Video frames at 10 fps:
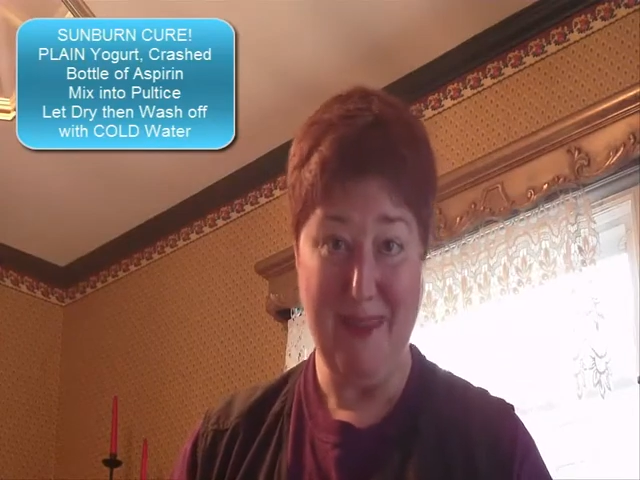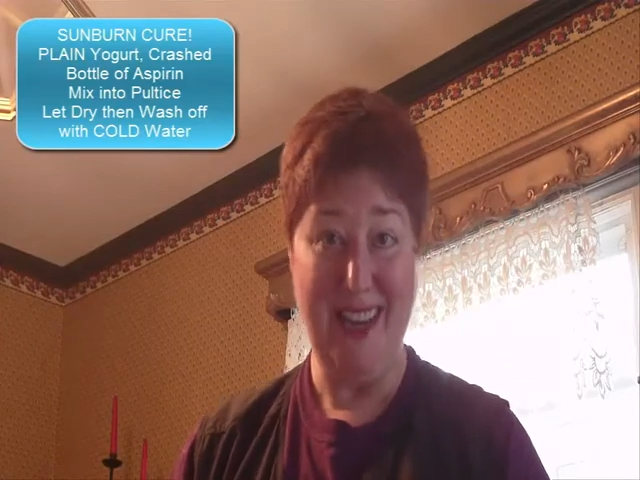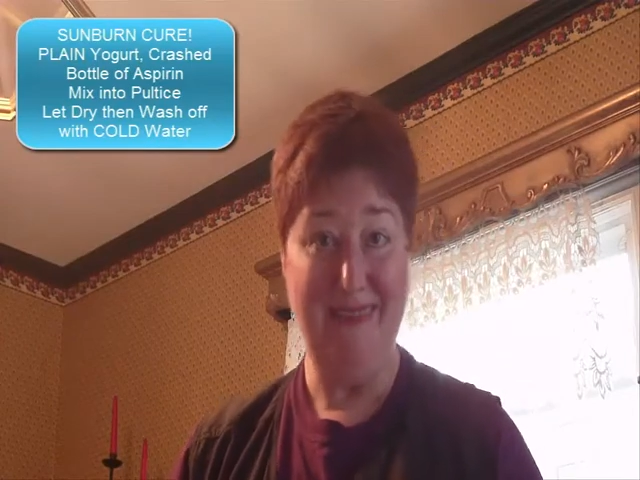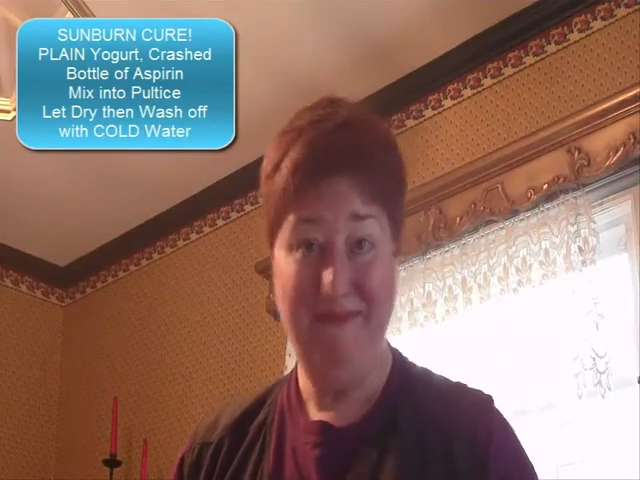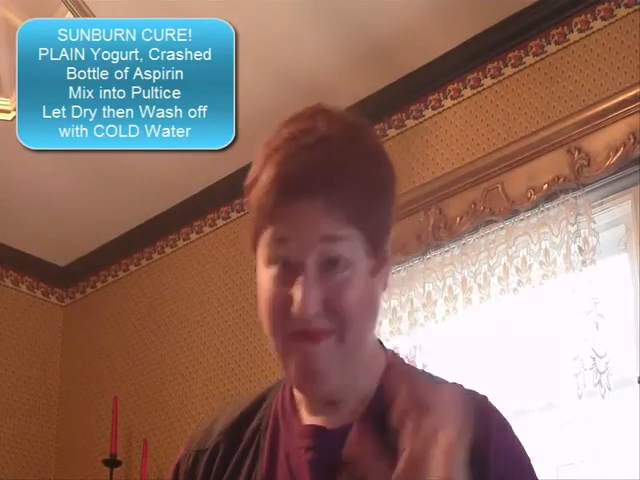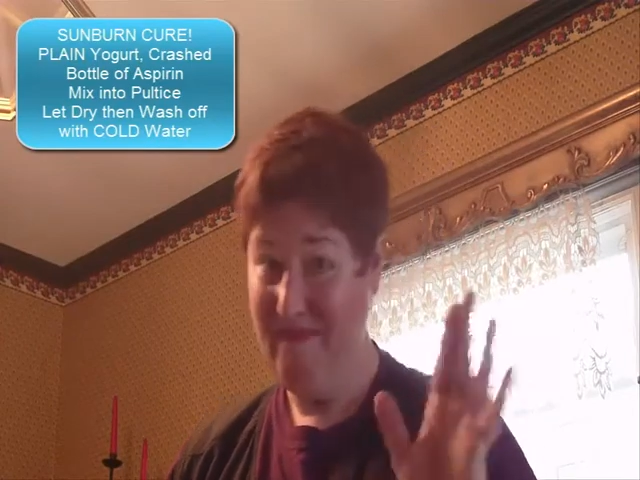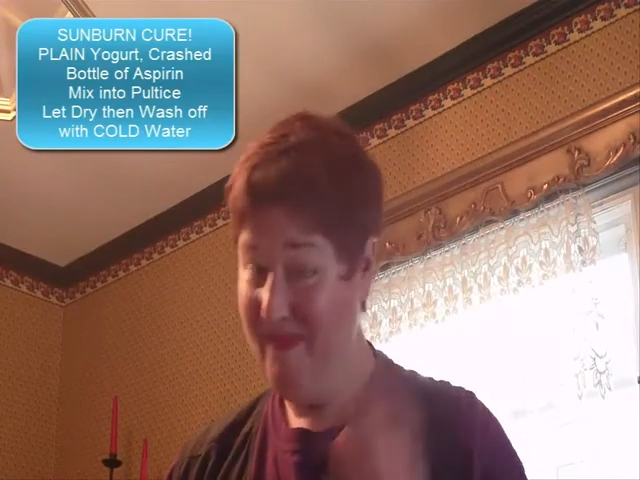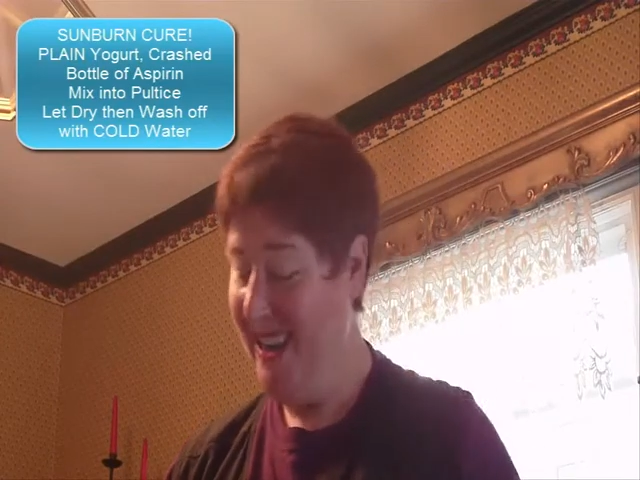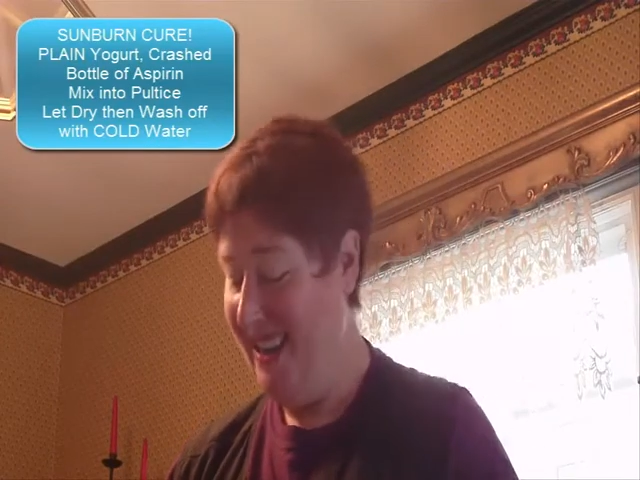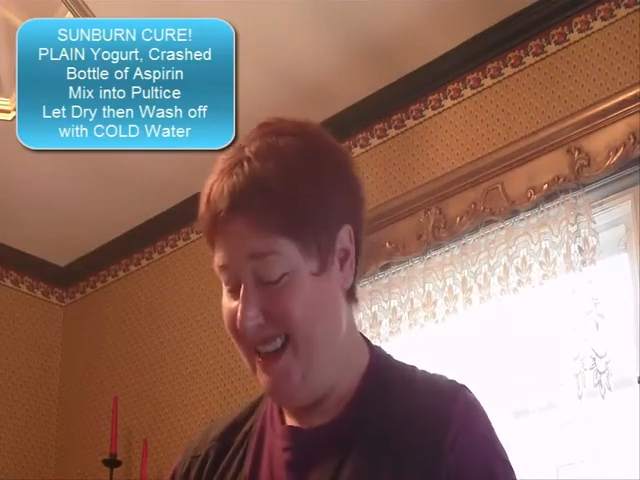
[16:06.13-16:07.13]
and
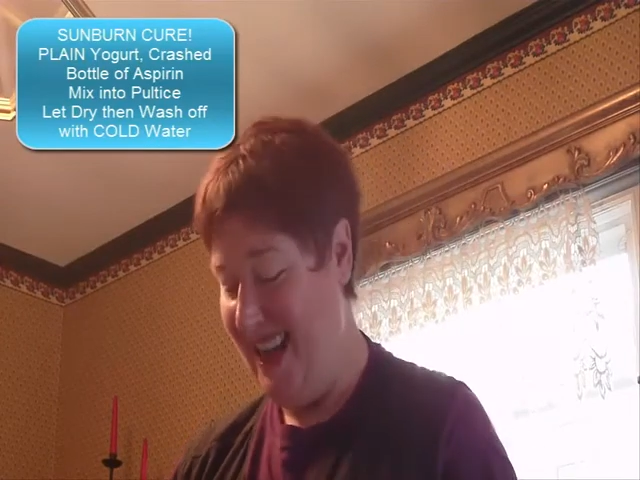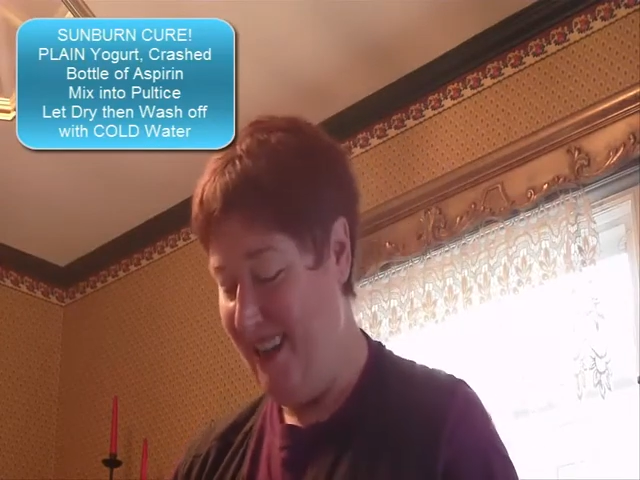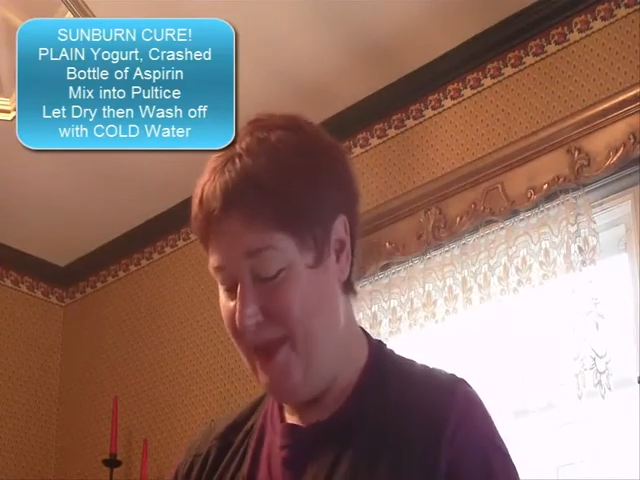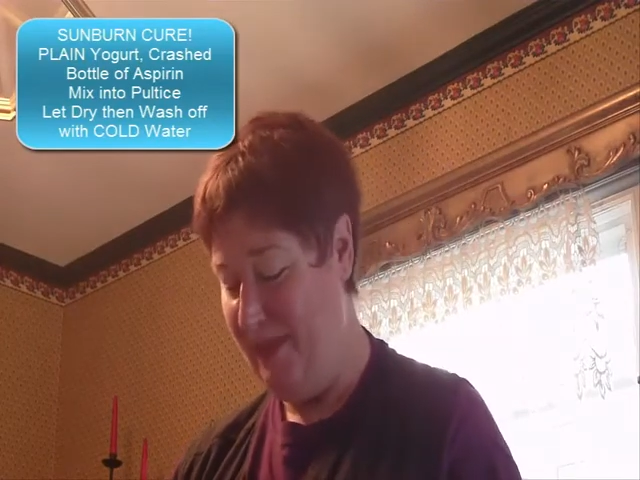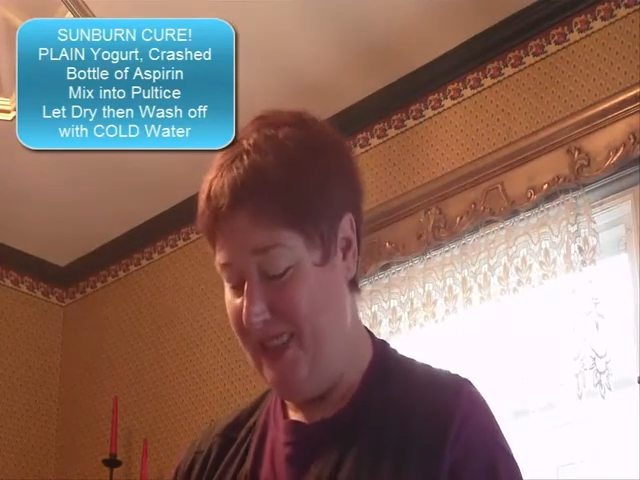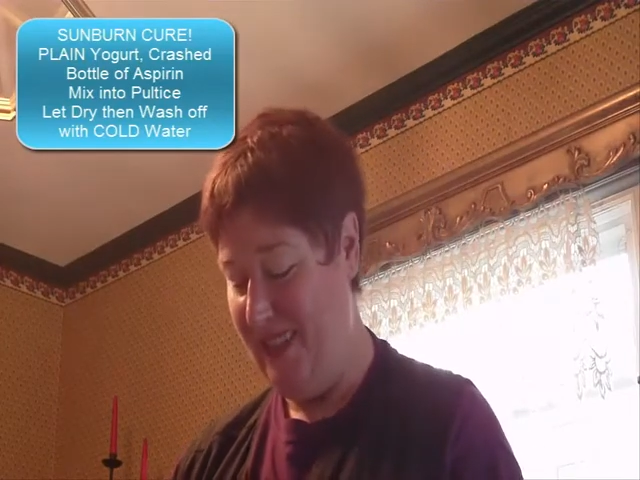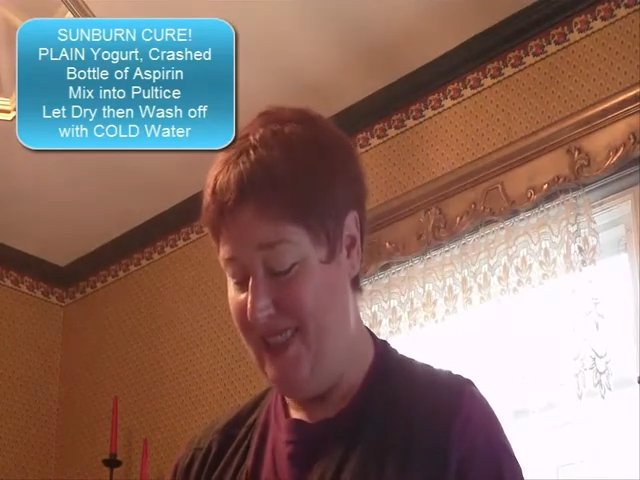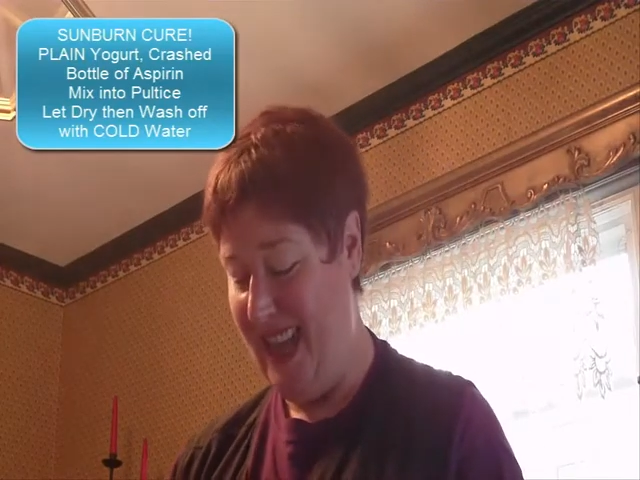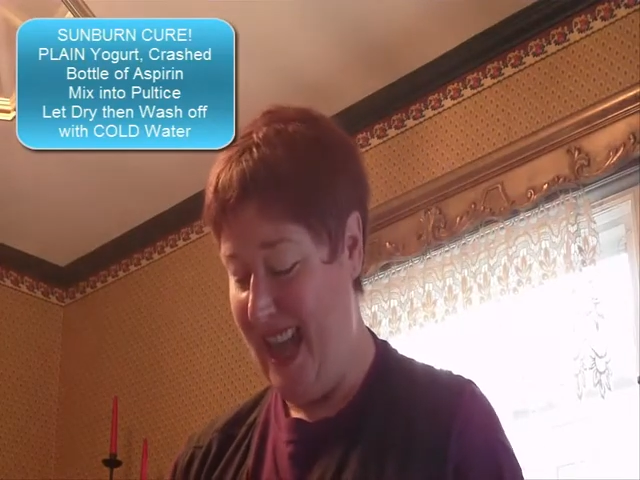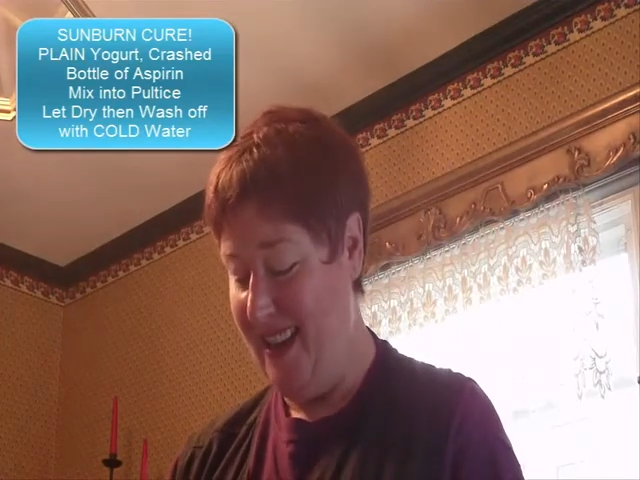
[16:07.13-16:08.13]
now he
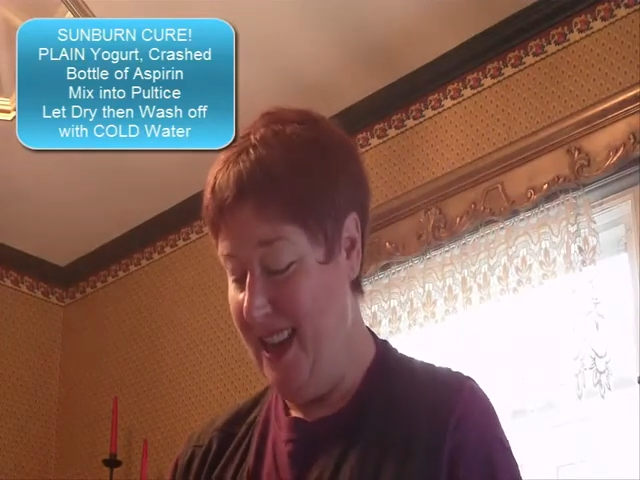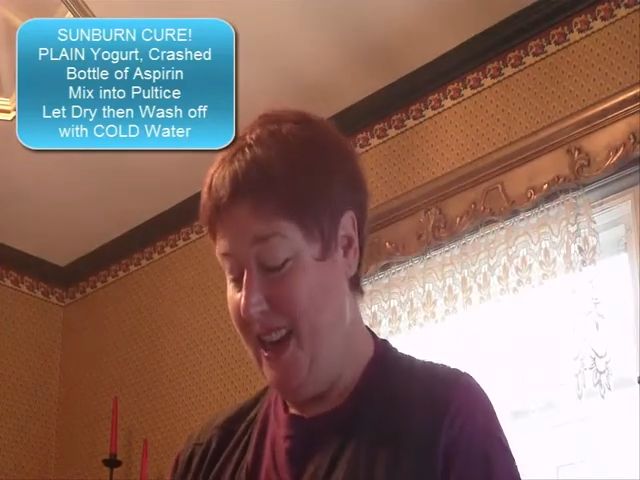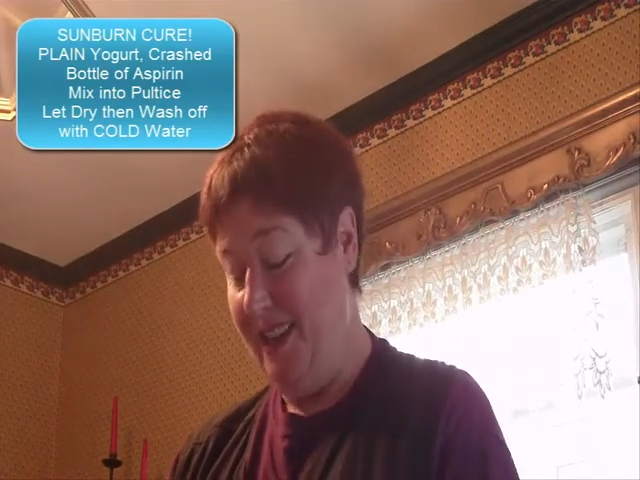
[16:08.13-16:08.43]
believes that.